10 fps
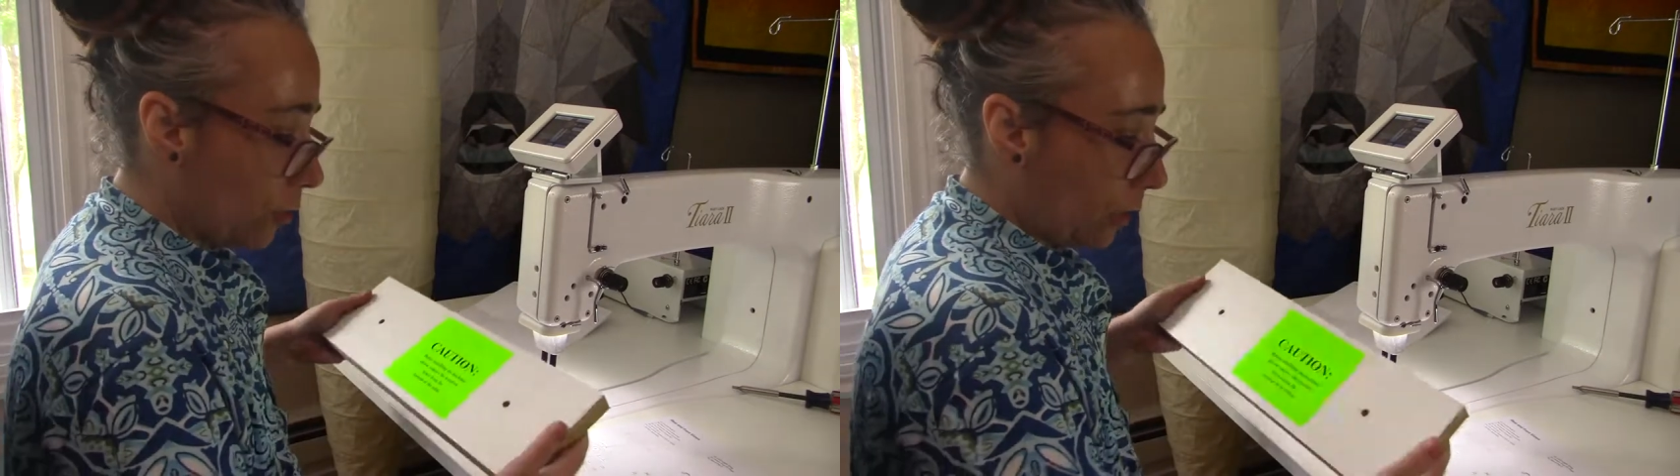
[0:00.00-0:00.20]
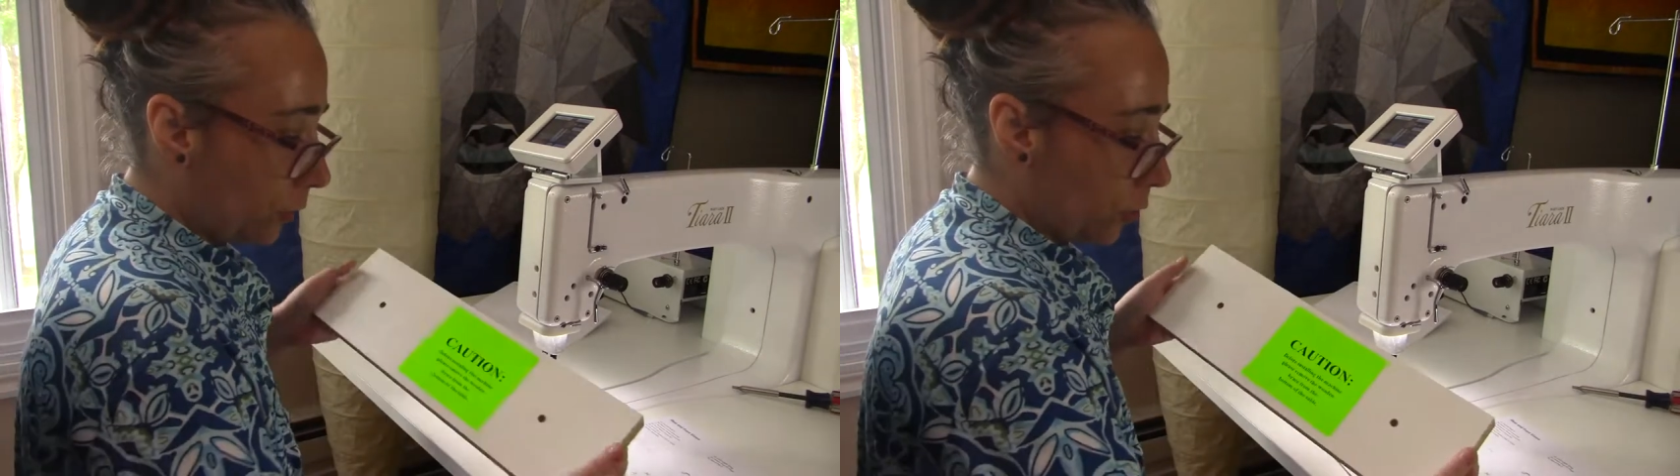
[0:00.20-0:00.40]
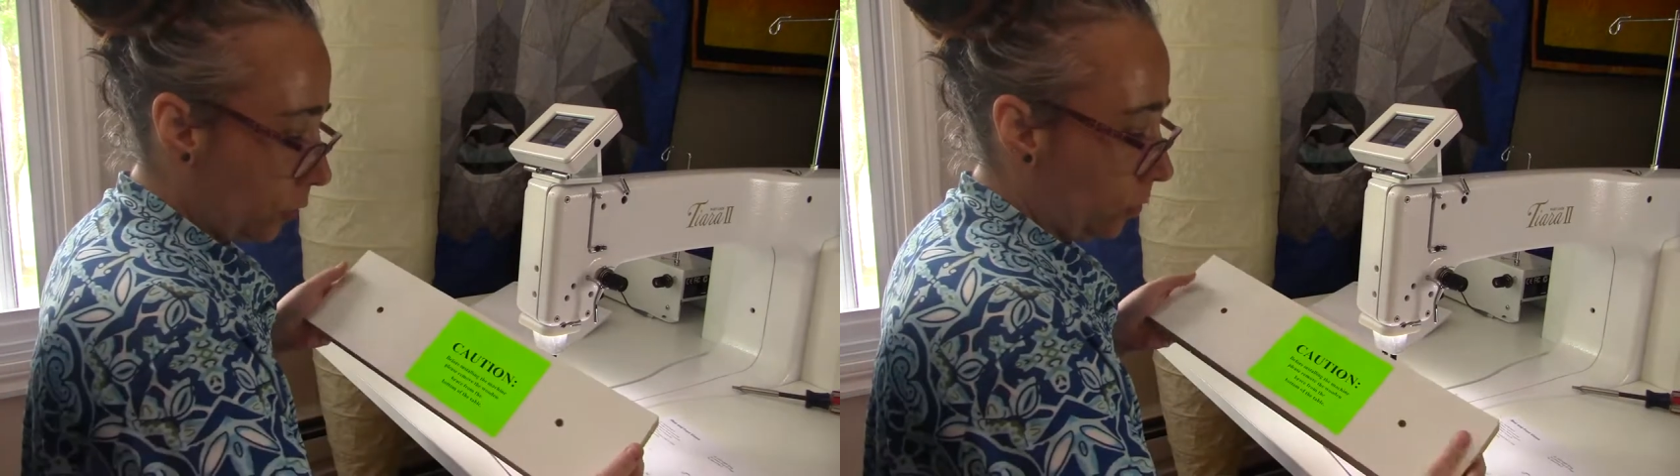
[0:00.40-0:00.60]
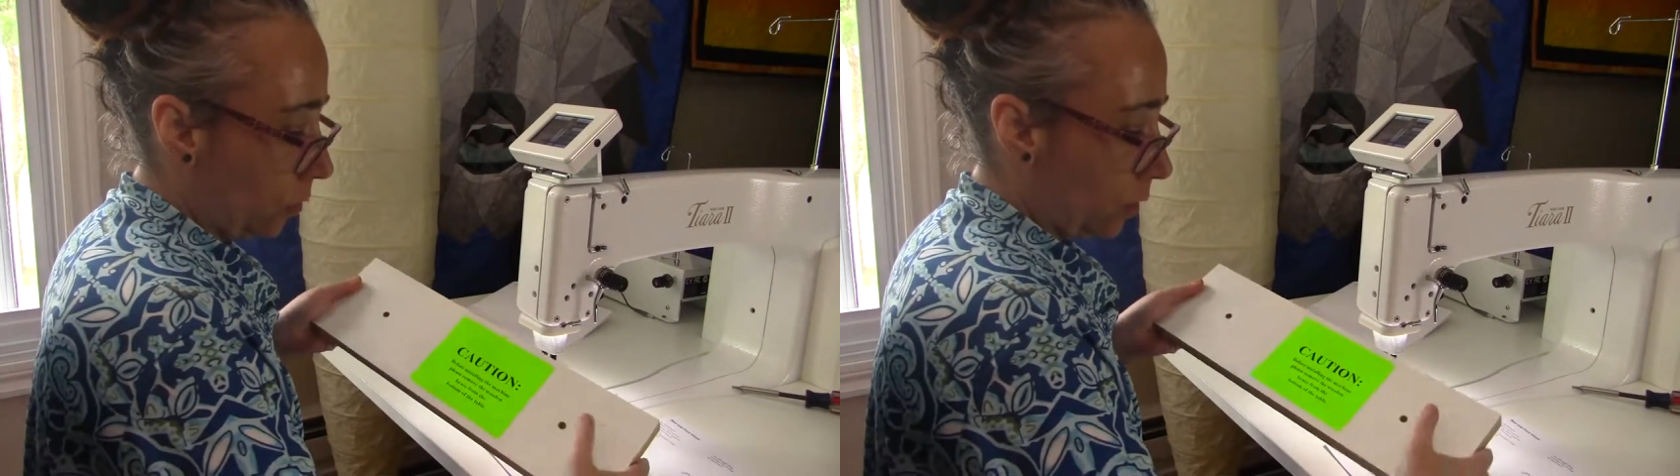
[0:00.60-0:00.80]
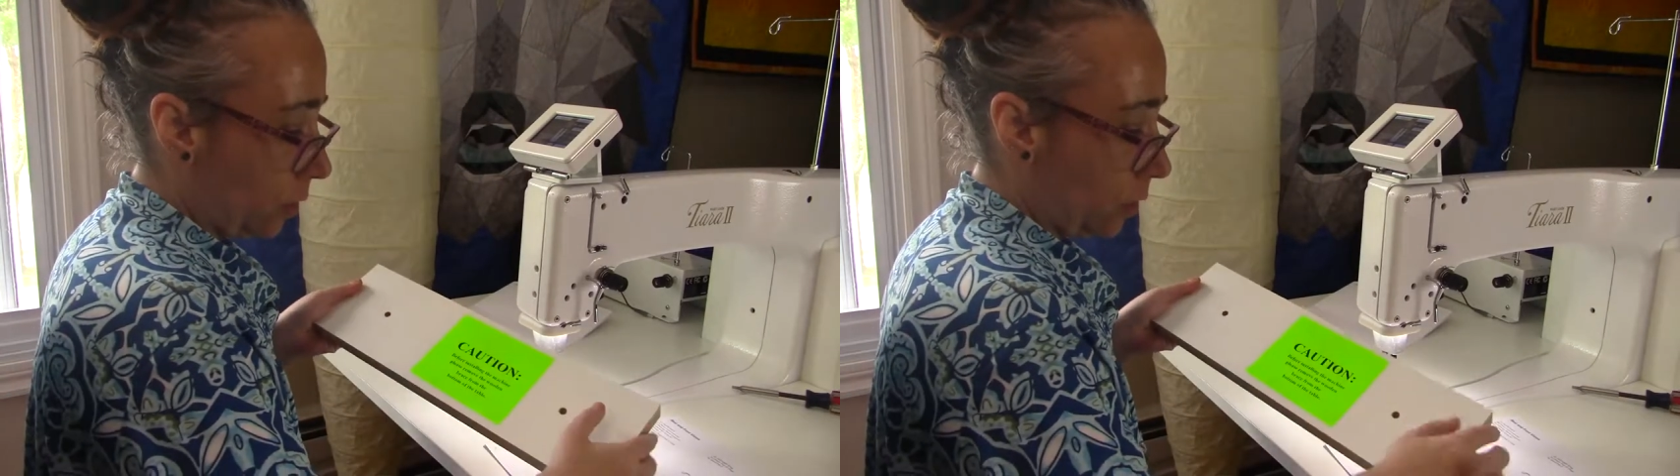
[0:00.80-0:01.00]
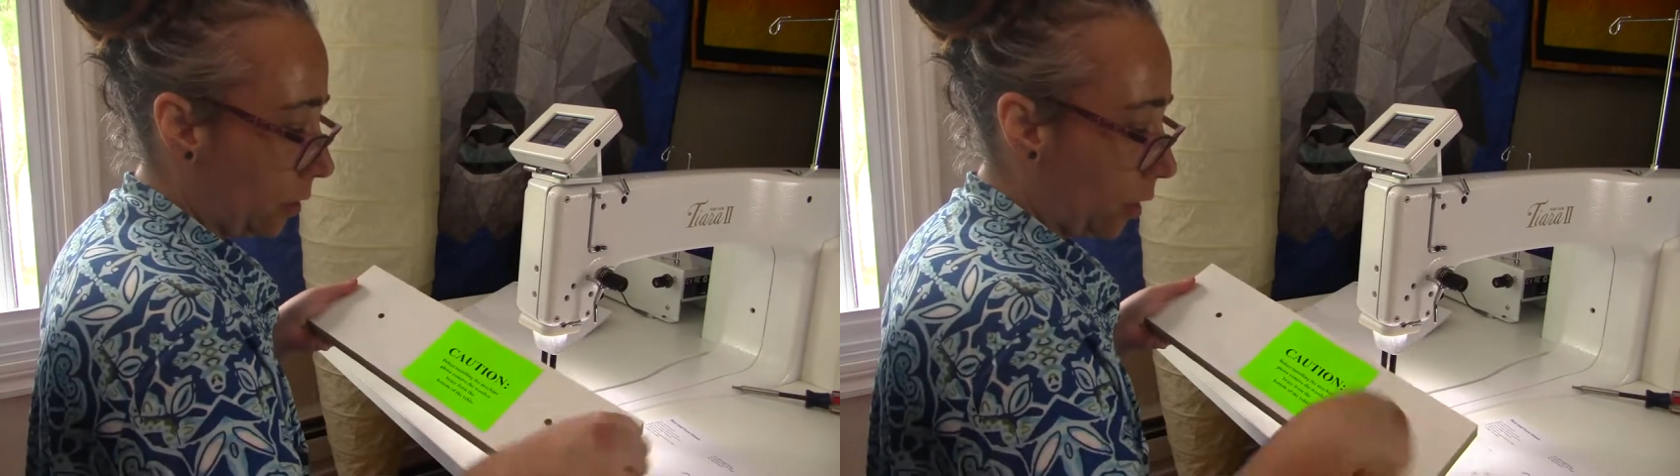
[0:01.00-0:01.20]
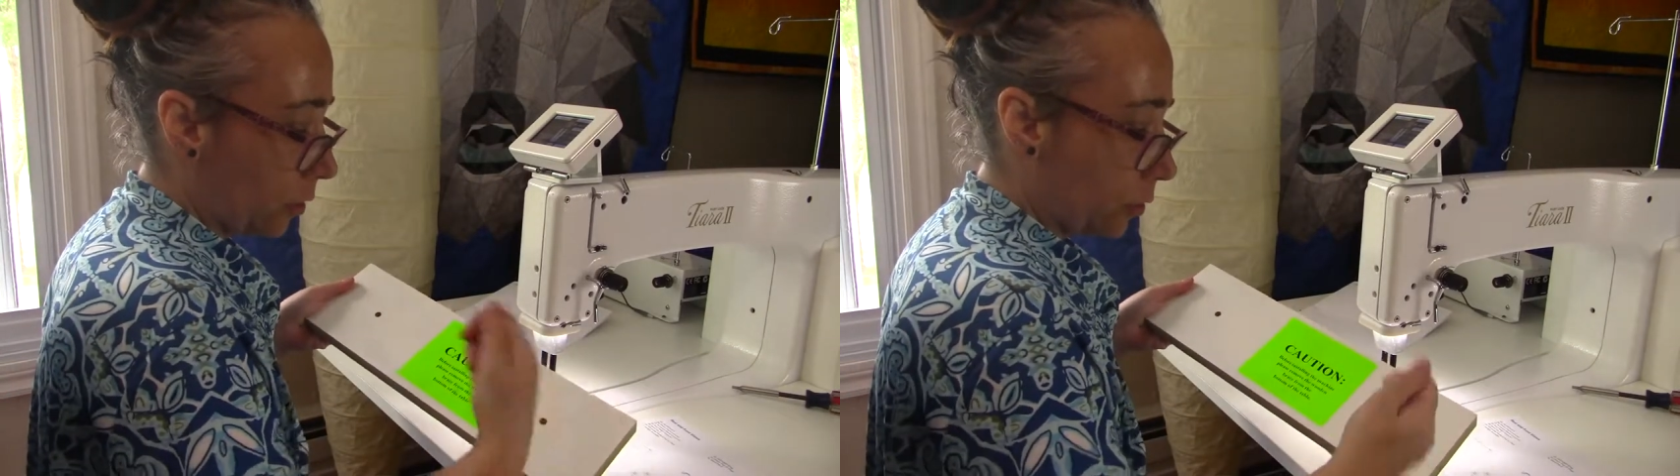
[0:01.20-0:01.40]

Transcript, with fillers: you have to uh,